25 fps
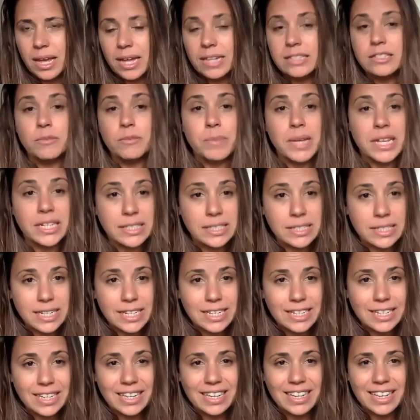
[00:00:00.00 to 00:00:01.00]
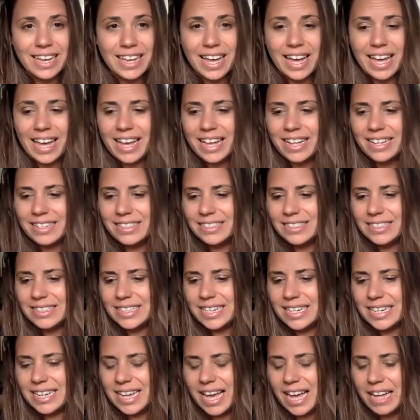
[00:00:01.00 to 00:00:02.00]
a domestic and
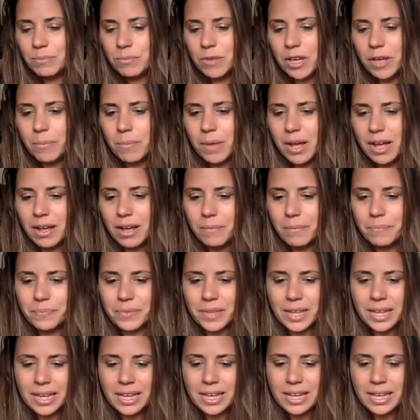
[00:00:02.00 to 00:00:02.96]
she had my mum